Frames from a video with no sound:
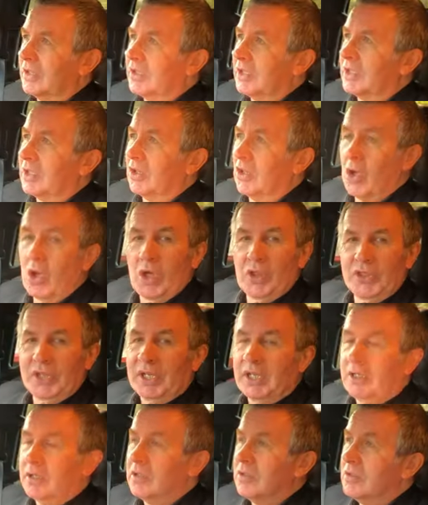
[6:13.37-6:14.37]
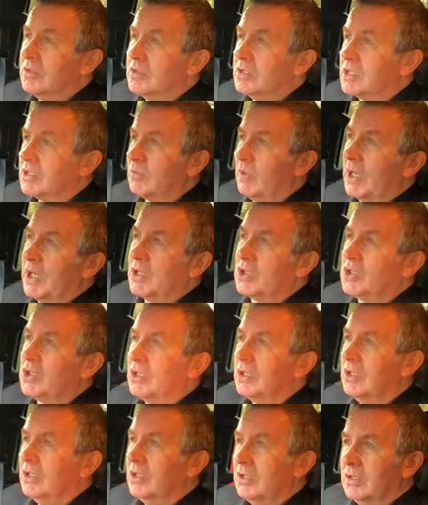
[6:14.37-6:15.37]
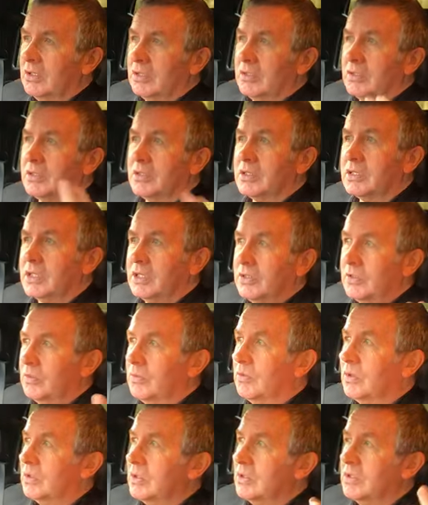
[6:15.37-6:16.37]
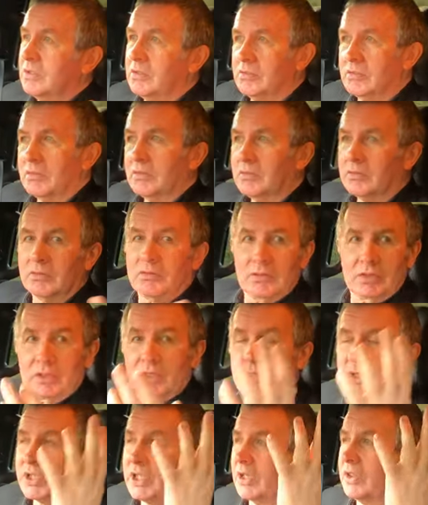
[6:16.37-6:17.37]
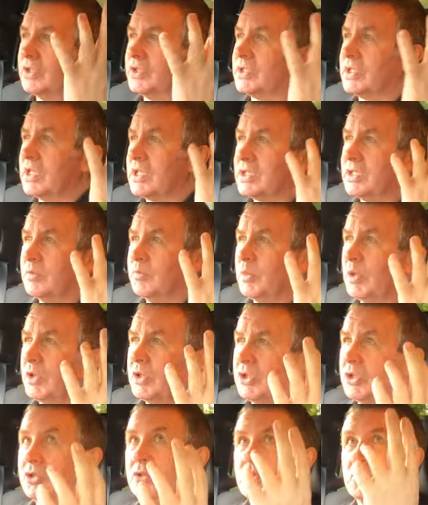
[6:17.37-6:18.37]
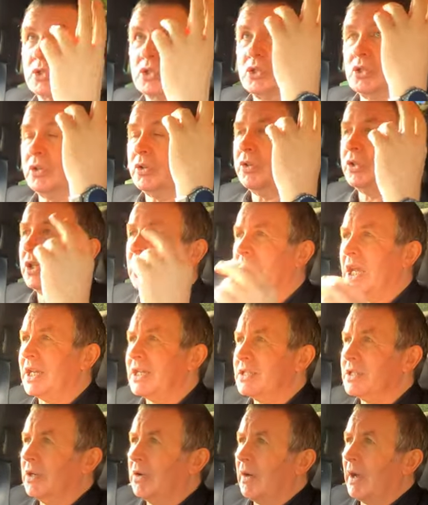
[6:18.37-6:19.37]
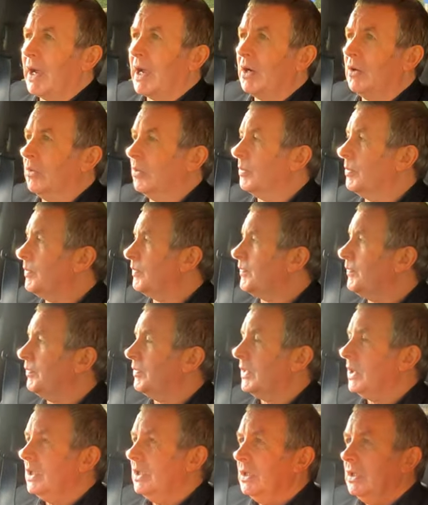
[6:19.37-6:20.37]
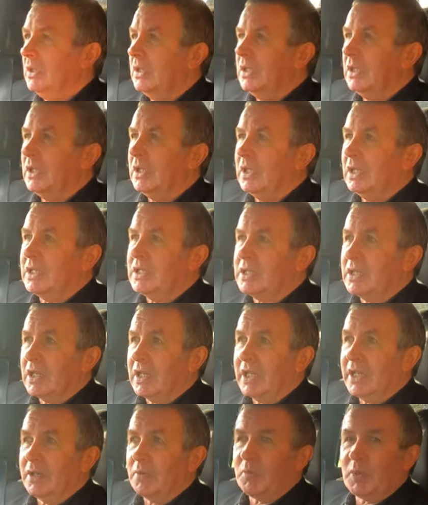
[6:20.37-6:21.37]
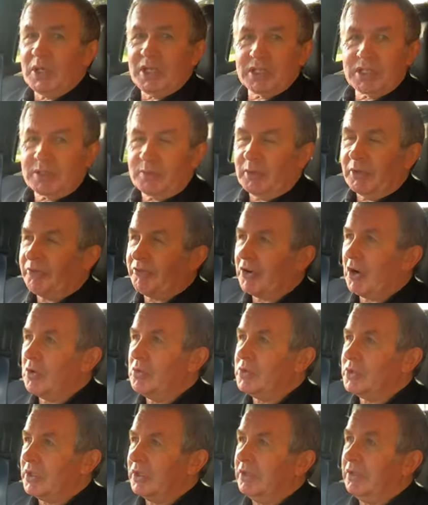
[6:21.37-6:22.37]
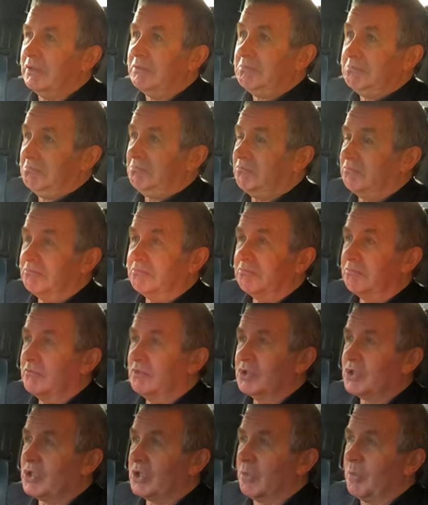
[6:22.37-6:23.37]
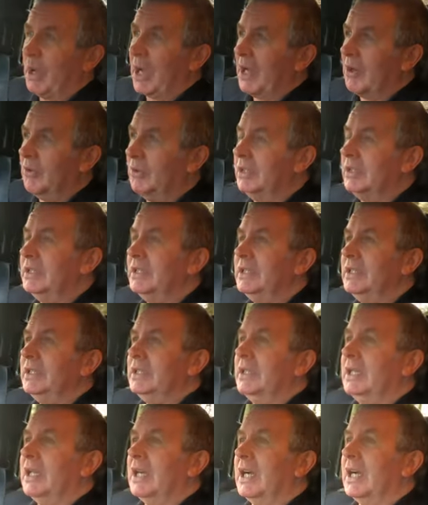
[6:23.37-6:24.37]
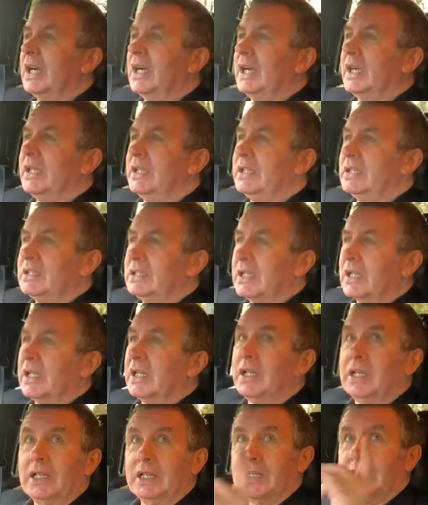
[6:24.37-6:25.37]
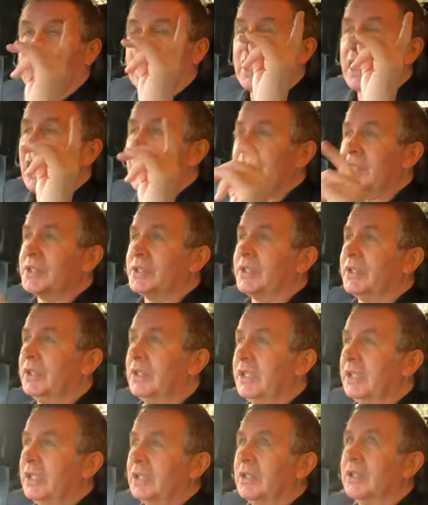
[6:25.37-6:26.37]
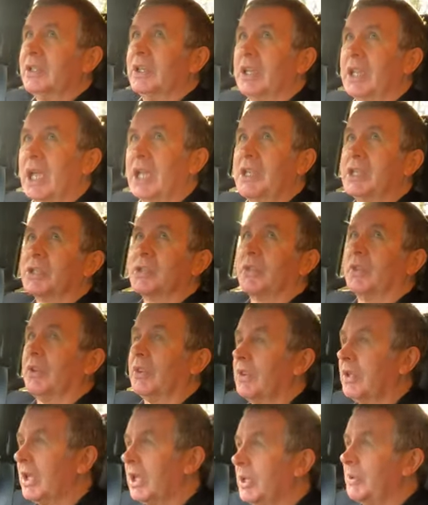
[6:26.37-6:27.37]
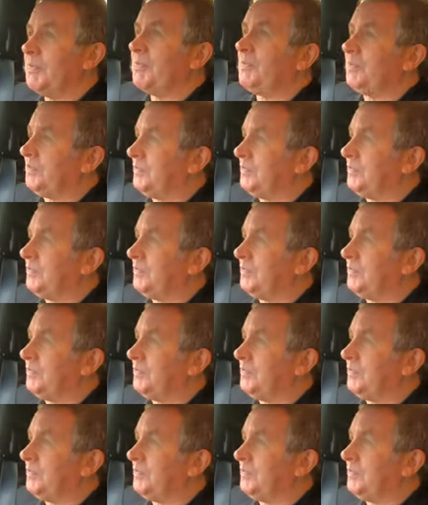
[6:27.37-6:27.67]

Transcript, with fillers: a little earthing switch to tell the system that the door's shut and the light to go out. It appears to be frozen somehow, and hence the lights are on there.